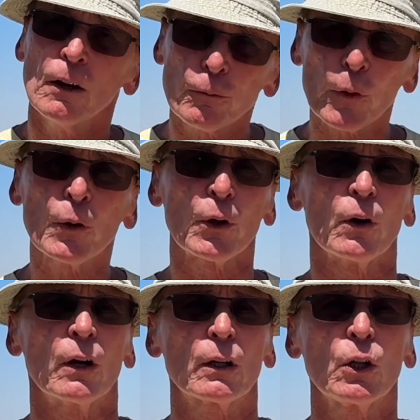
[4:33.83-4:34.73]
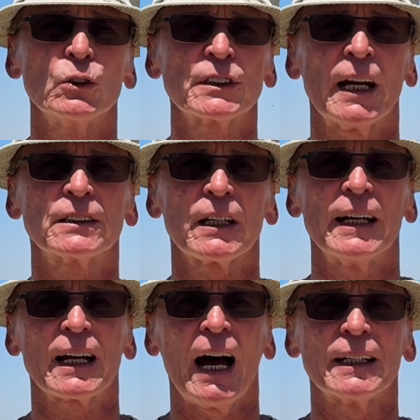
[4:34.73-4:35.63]
Further, closed sites
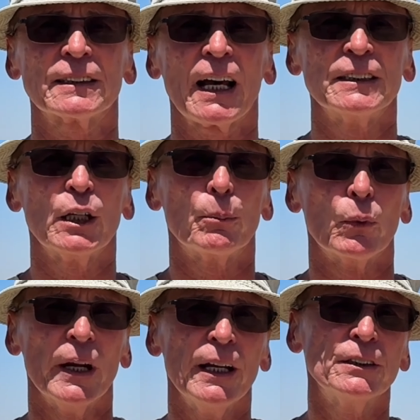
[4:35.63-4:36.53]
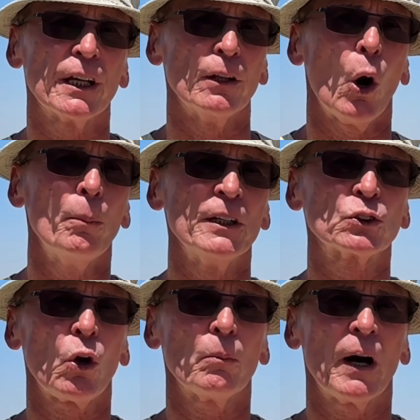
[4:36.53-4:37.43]
like Anasazi Bridge and Hopi
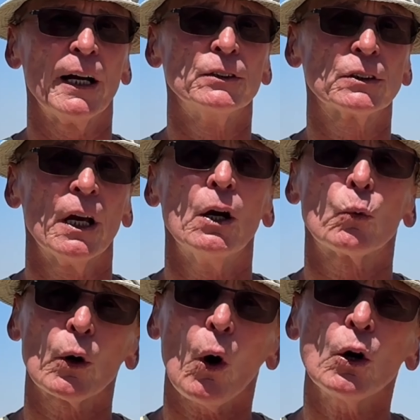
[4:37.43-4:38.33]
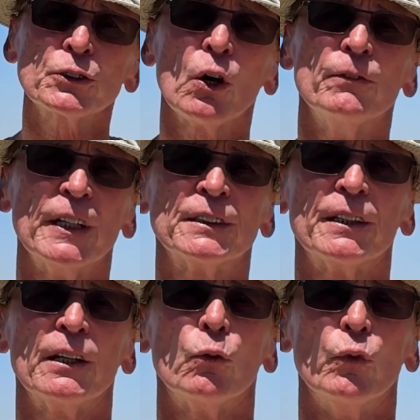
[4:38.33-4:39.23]
Salt Mines were also
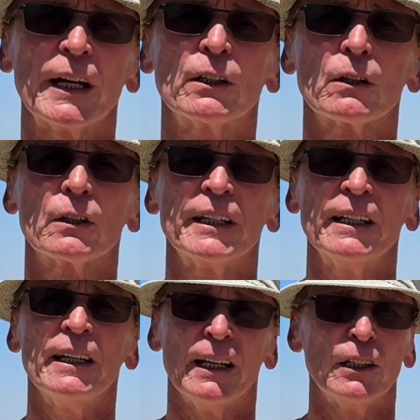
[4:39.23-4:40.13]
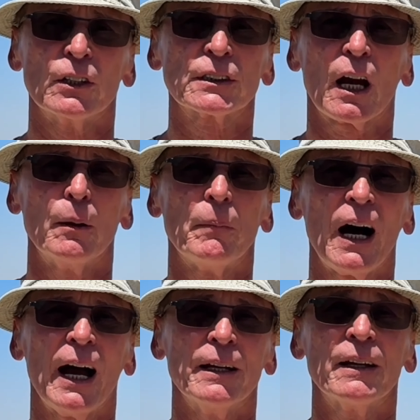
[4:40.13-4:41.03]
visited regularly in years gone
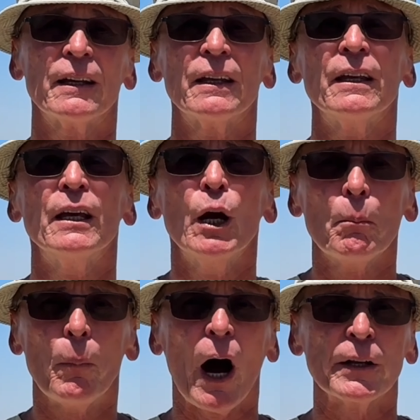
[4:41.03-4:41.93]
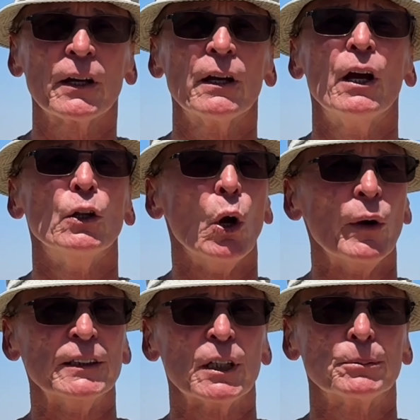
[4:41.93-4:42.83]
by. But no
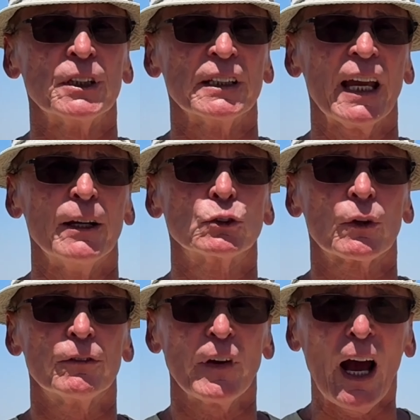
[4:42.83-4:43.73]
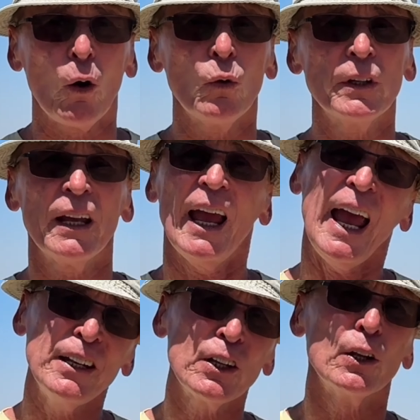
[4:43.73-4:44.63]
Egyptian caves were found
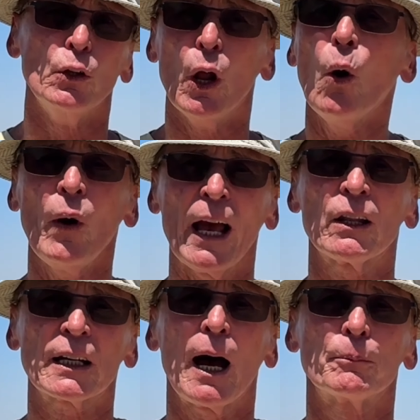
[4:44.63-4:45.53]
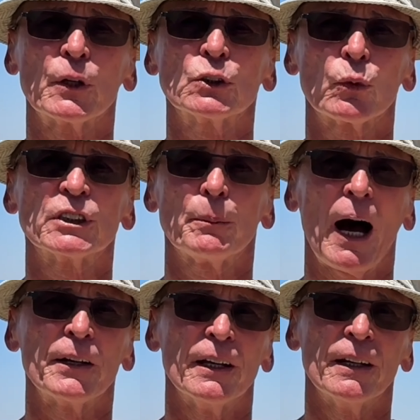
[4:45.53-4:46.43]
and no helicopters were
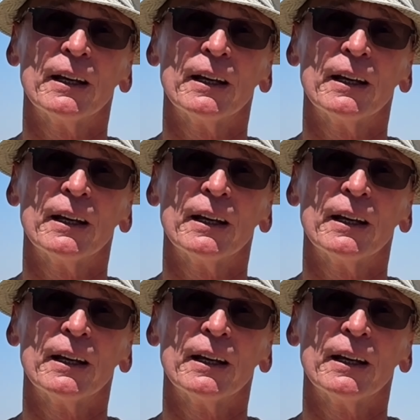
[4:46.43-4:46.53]
spotted.